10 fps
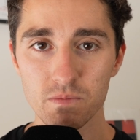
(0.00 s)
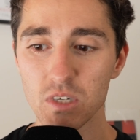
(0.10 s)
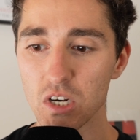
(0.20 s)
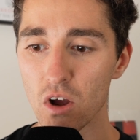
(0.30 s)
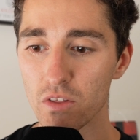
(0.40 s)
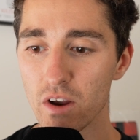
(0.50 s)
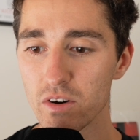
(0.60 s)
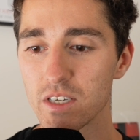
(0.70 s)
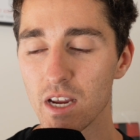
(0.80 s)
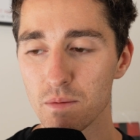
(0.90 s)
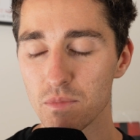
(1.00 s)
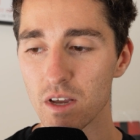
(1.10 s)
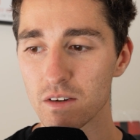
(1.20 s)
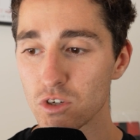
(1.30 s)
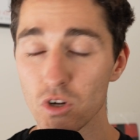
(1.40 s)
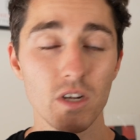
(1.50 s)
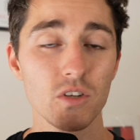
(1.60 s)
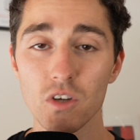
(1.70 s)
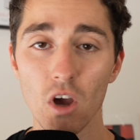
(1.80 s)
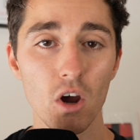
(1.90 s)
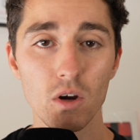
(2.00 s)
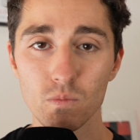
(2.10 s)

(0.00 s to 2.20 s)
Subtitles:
They're a team that 2 years ago